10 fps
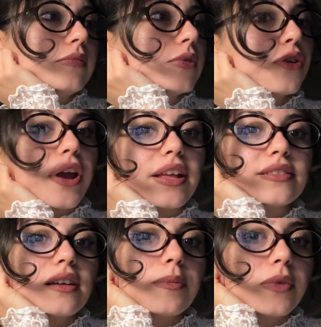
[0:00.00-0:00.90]
create
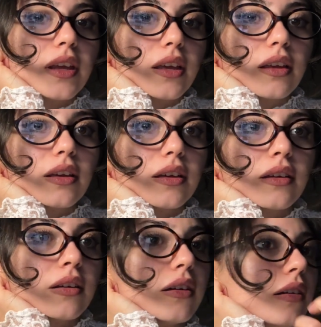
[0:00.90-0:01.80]
something
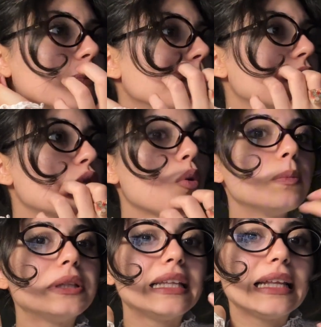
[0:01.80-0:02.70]

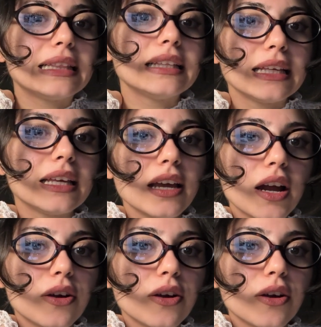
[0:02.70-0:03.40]
completely